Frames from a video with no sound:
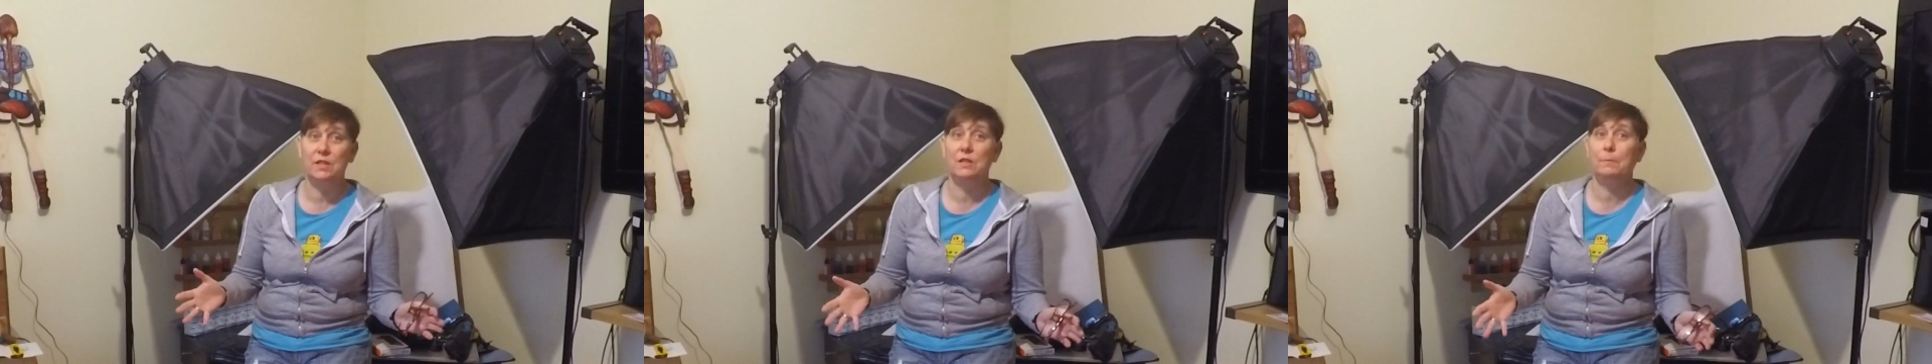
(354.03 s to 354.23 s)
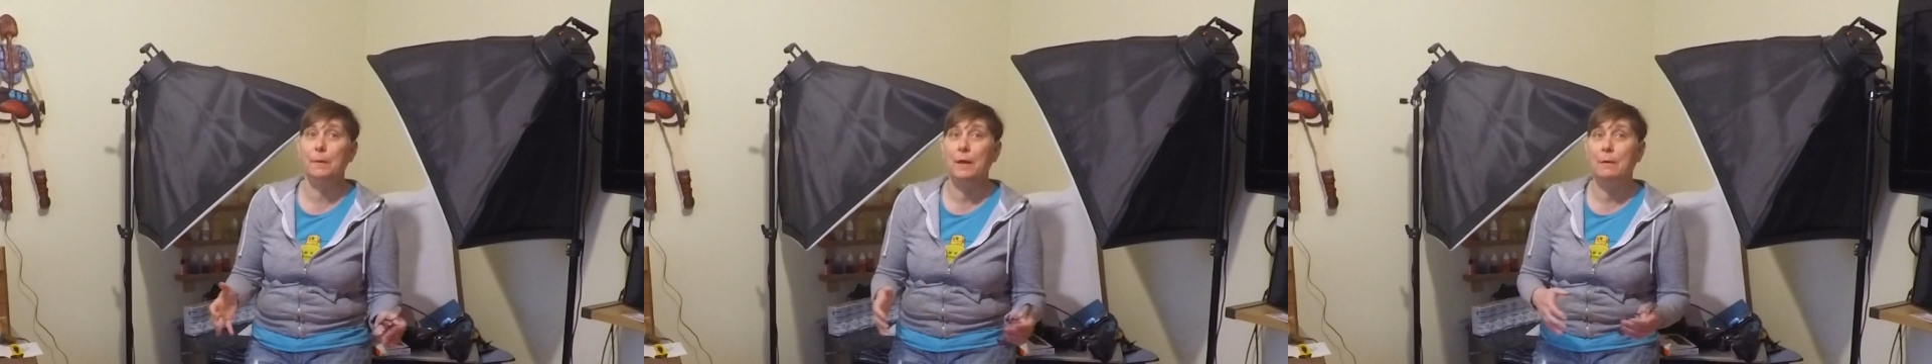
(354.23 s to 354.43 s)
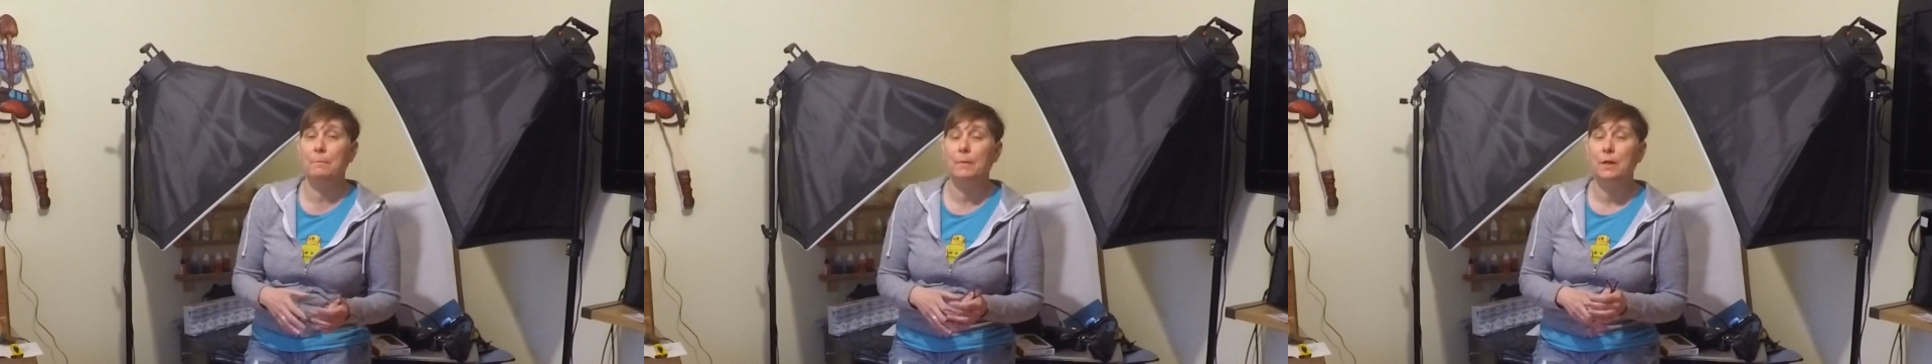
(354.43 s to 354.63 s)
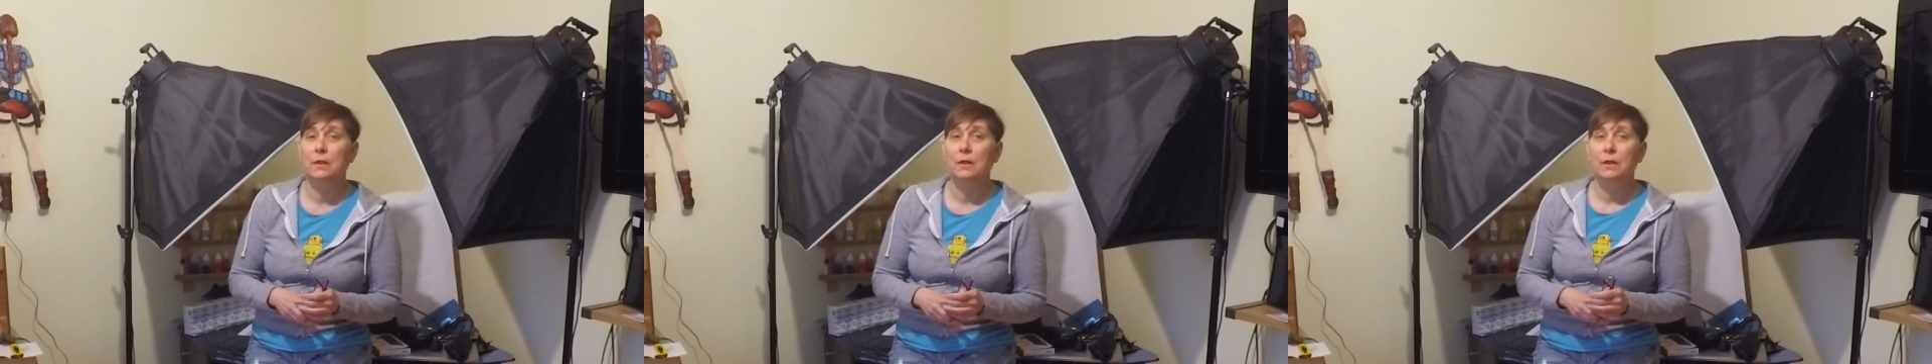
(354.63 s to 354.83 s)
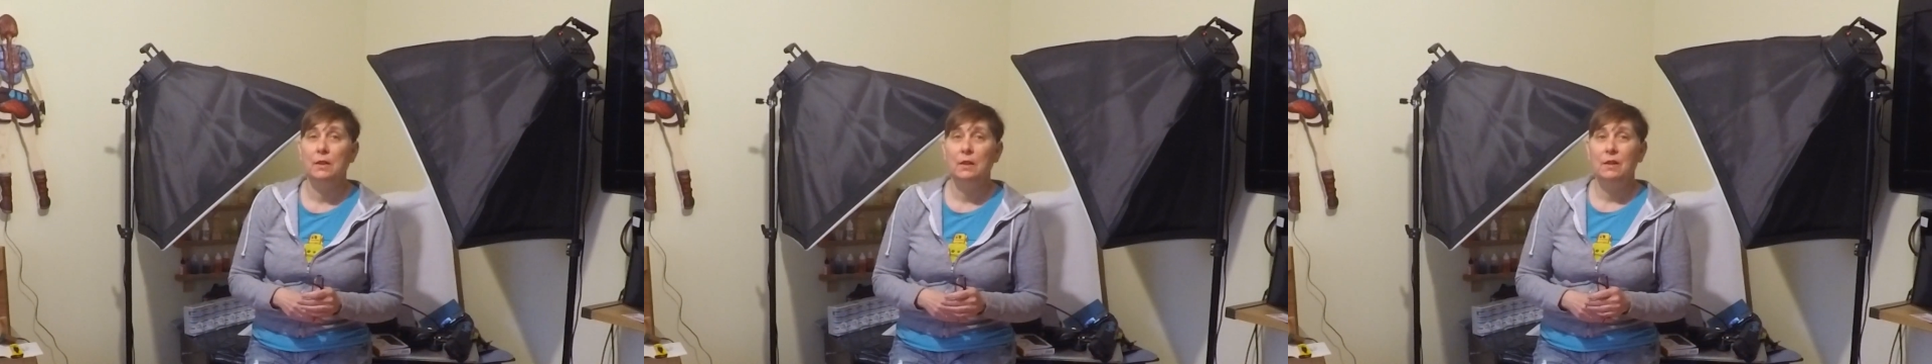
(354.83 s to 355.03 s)
spam.
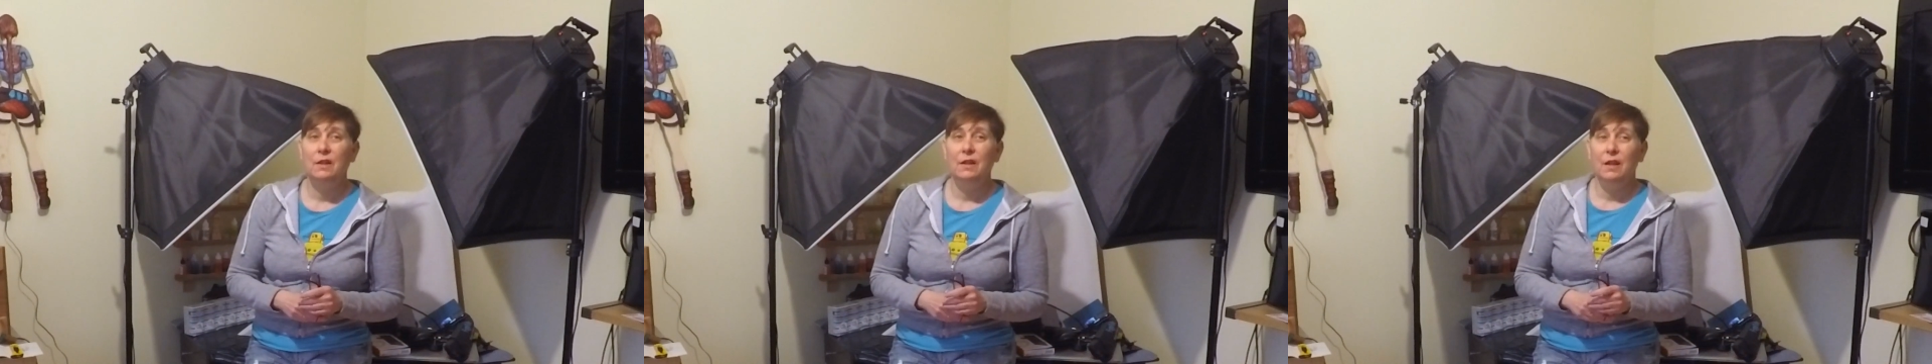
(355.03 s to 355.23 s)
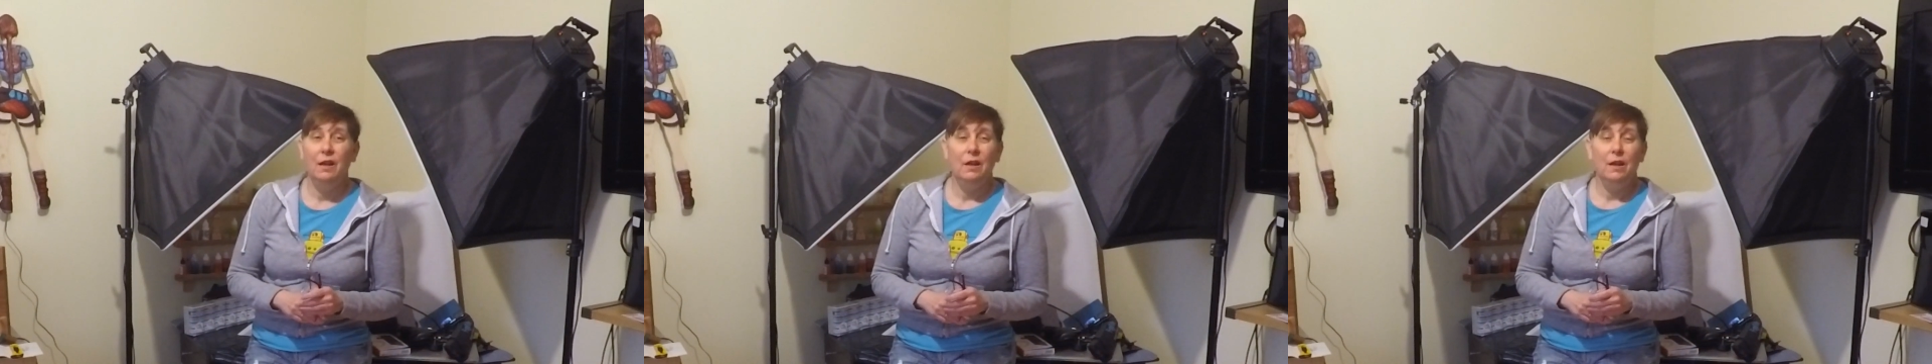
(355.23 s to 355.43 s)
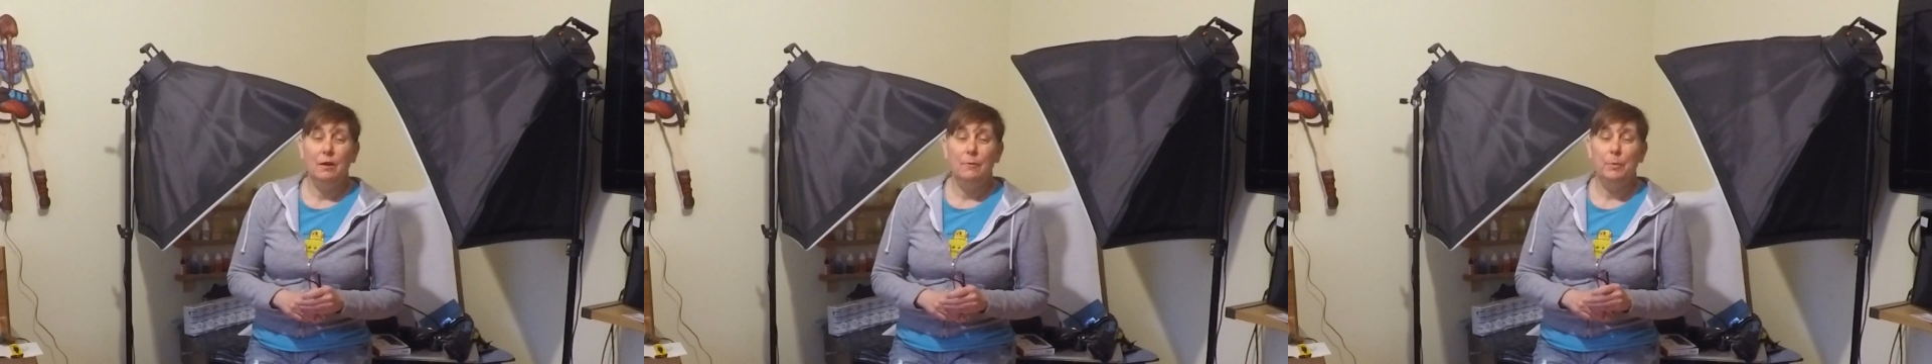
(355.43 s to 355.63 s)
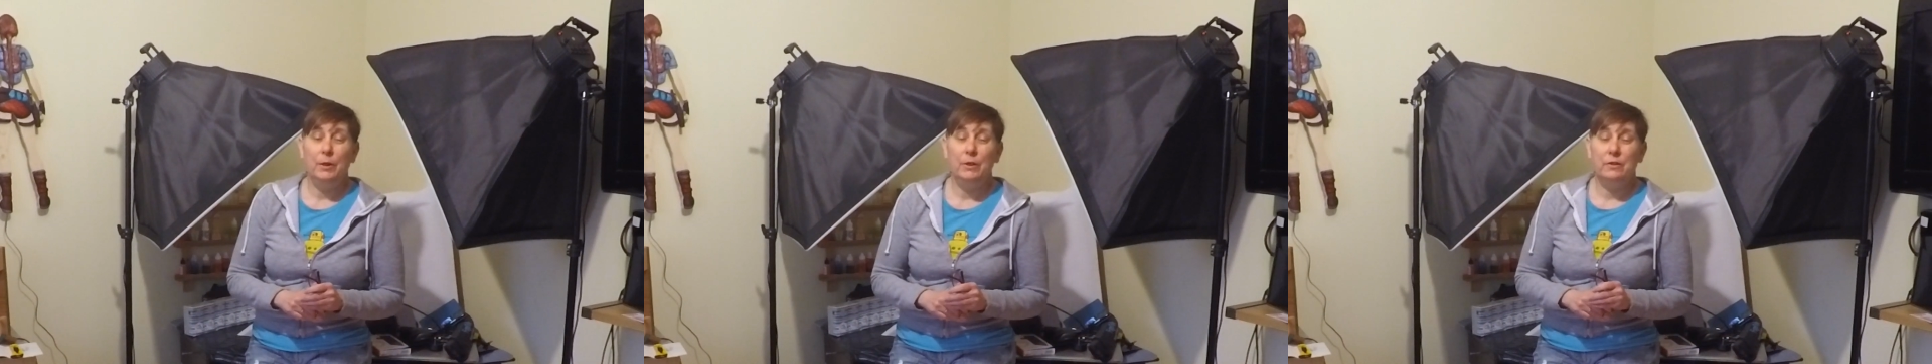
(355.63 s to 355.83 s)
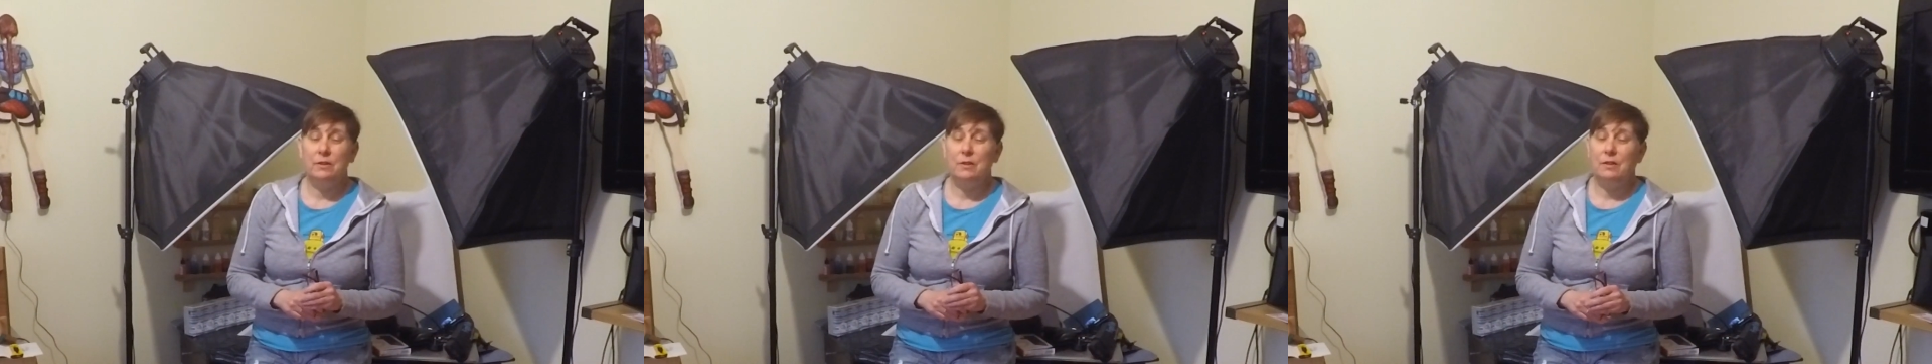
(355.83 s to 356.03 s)

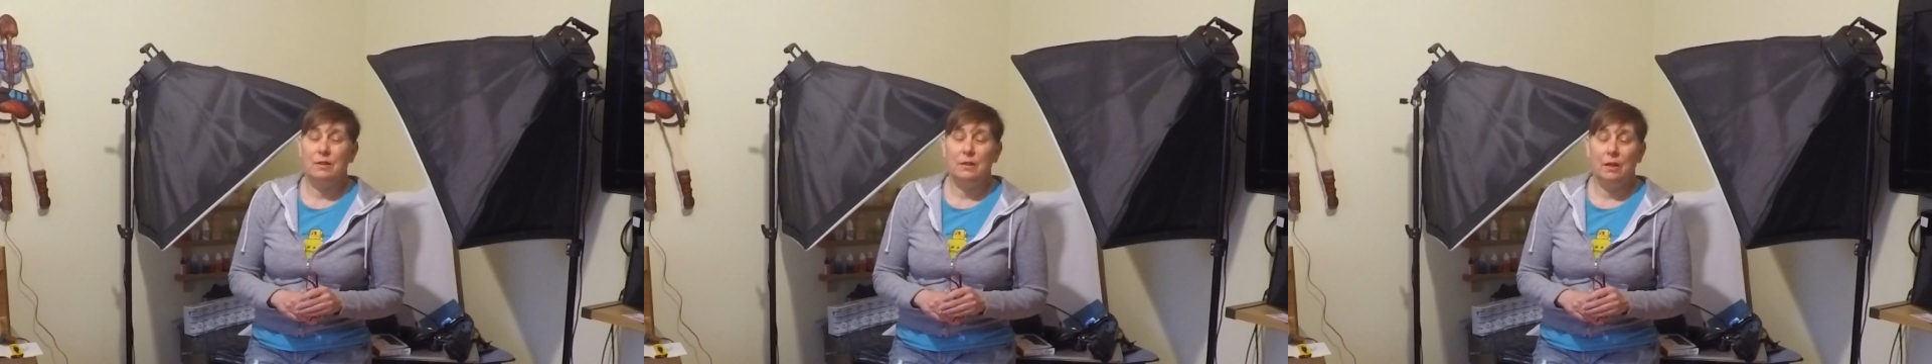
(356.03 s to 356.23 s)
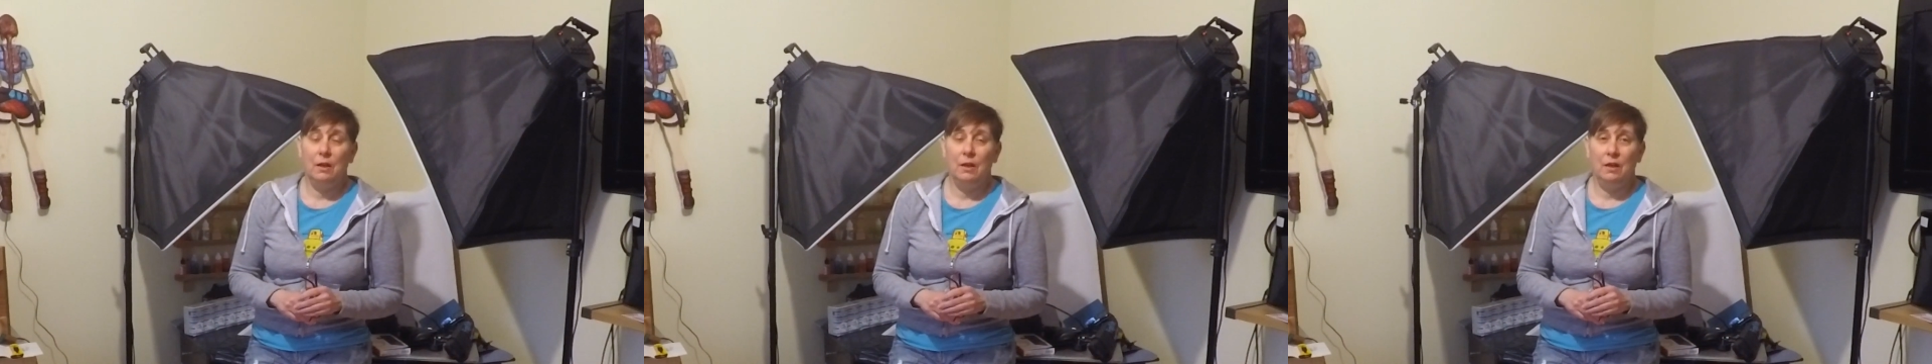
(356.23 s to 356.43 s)
But